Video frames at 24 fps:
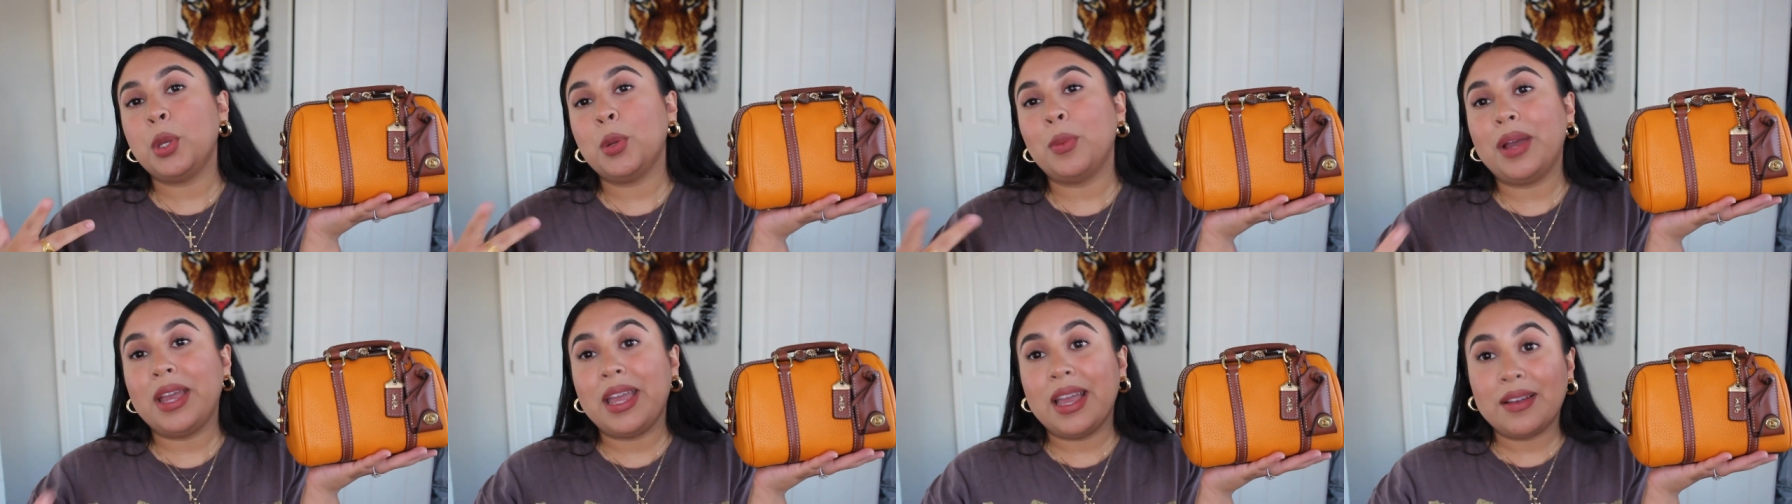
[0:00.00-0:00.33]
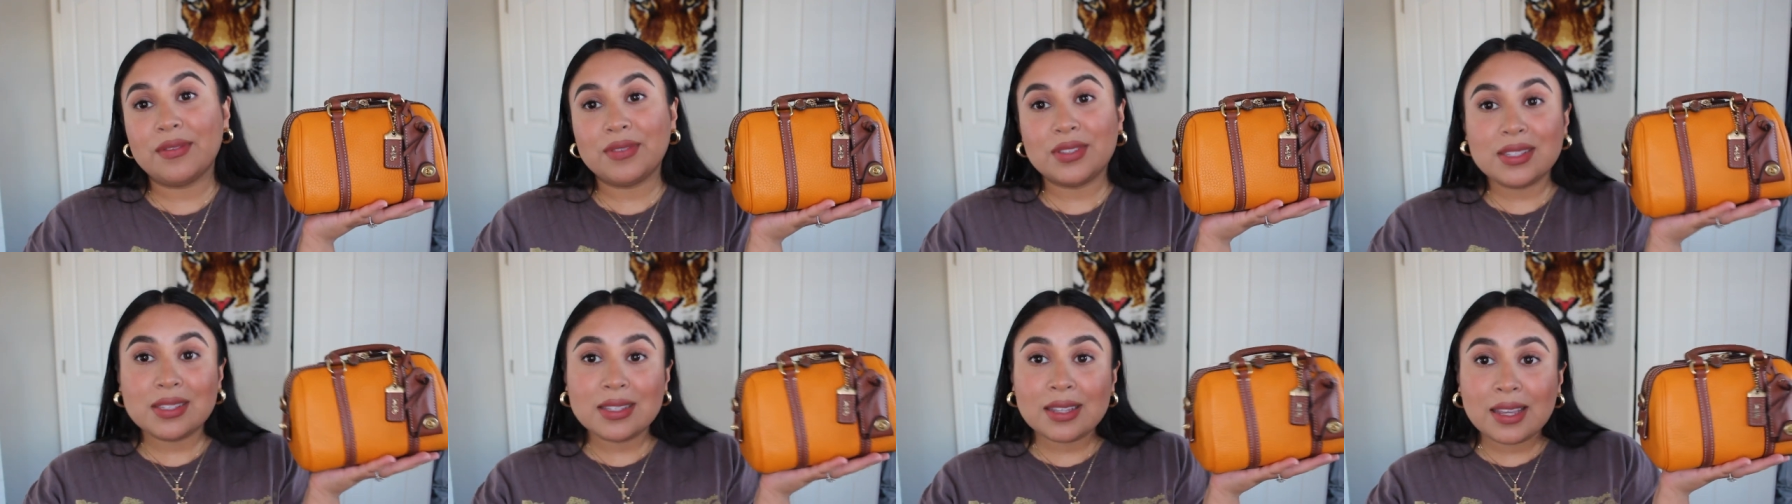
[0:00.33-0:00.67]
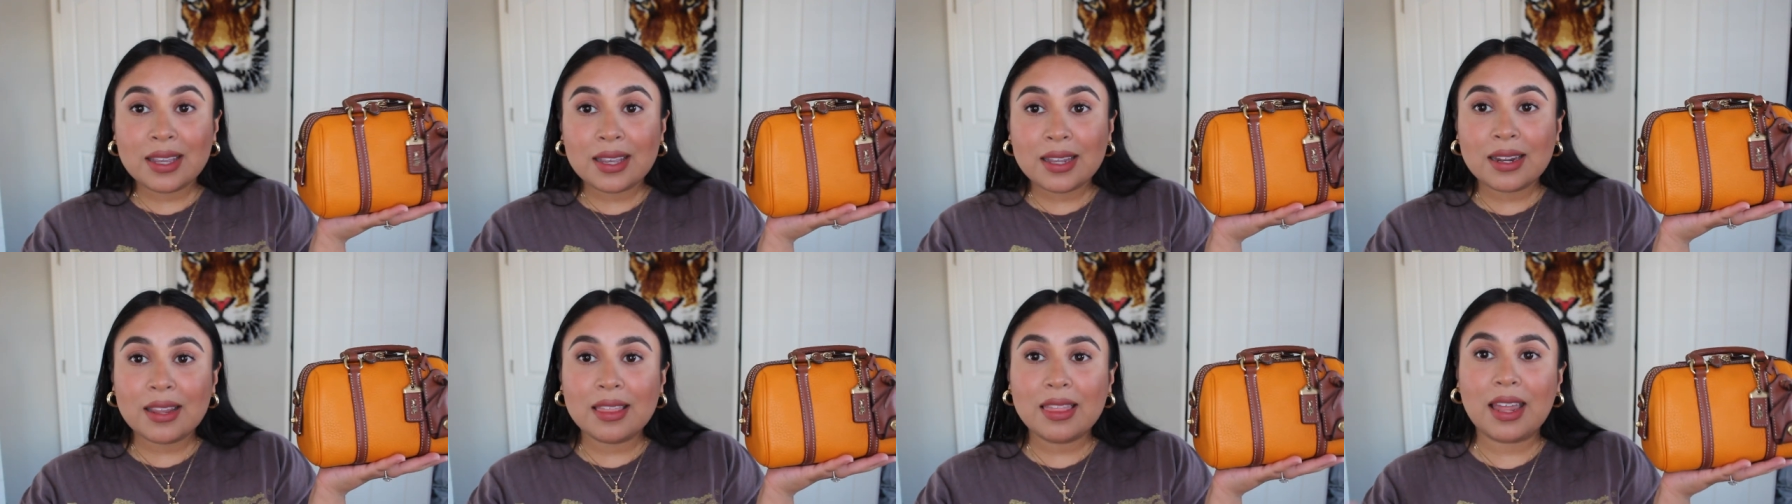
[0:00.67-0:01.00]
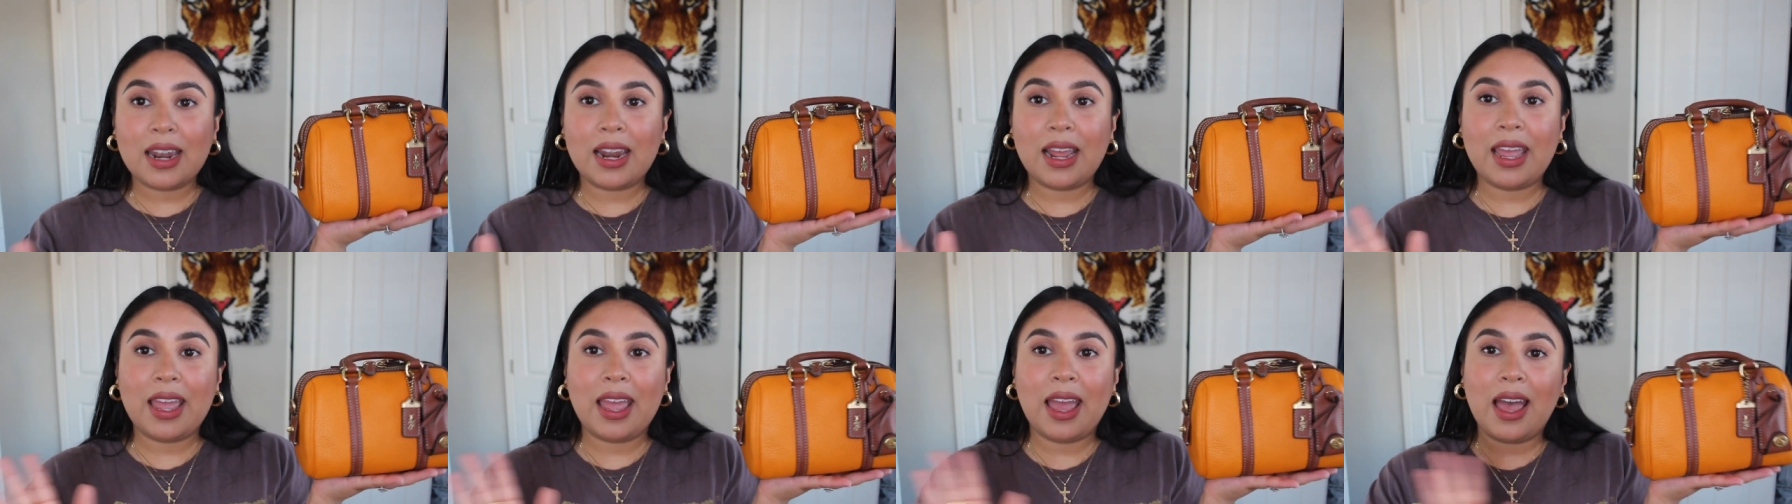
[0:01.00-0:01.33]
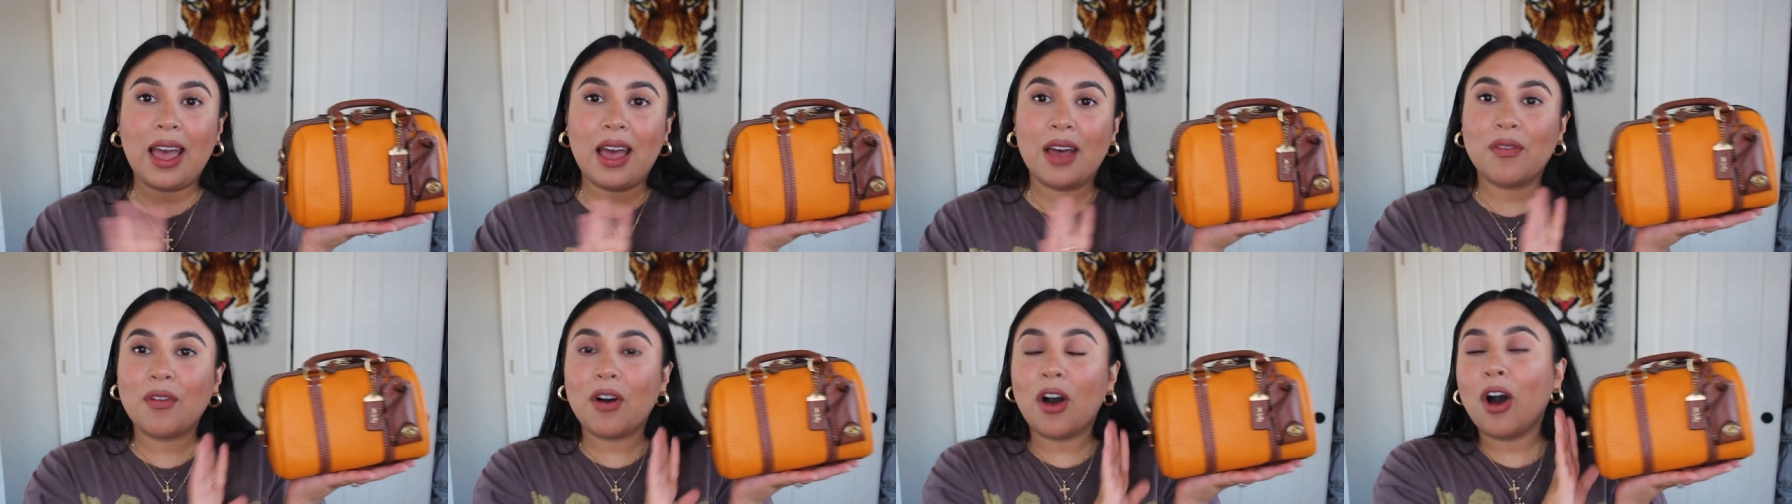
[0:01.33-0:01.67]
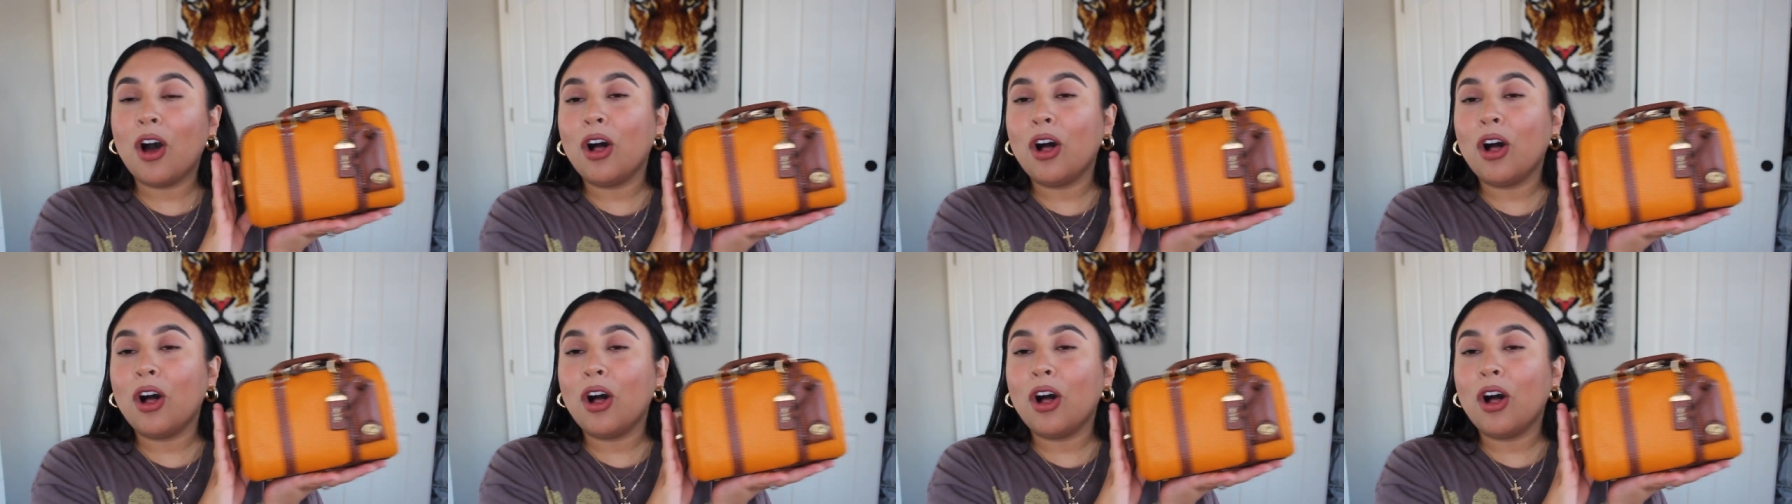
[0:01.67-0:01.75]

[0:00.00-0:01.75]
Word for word: you might have seen that I have